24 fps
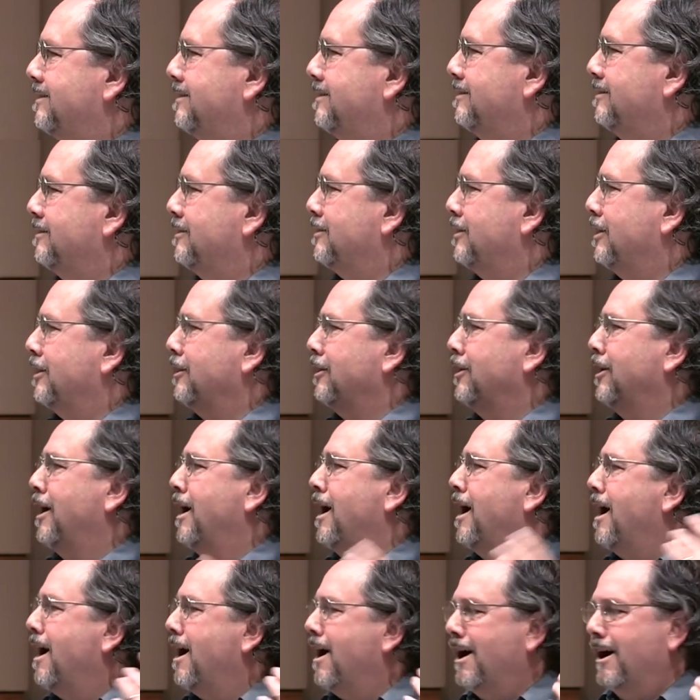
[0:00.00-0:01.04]
with a
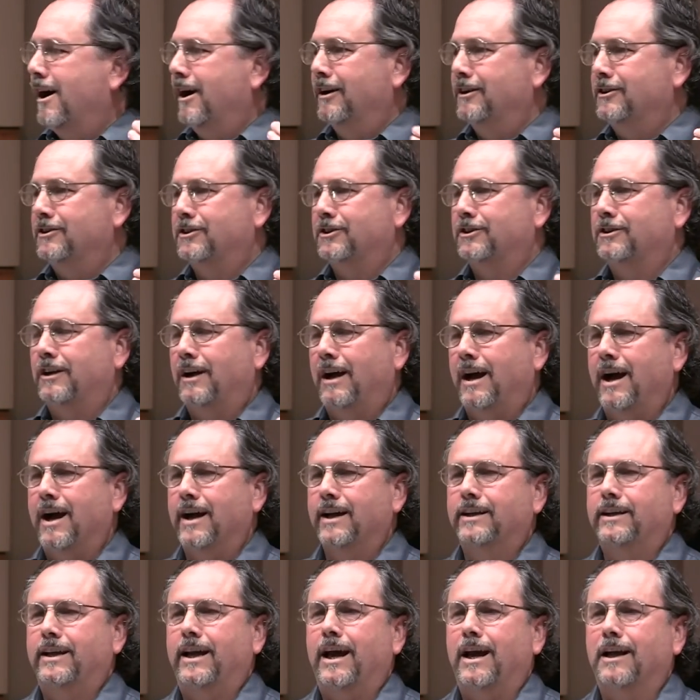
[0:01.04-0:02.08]
large, high
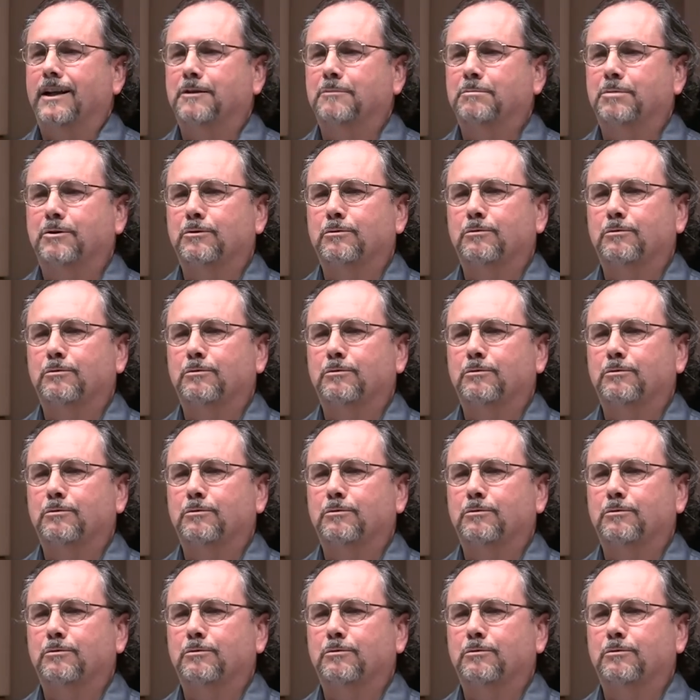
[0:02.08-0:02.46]
caliber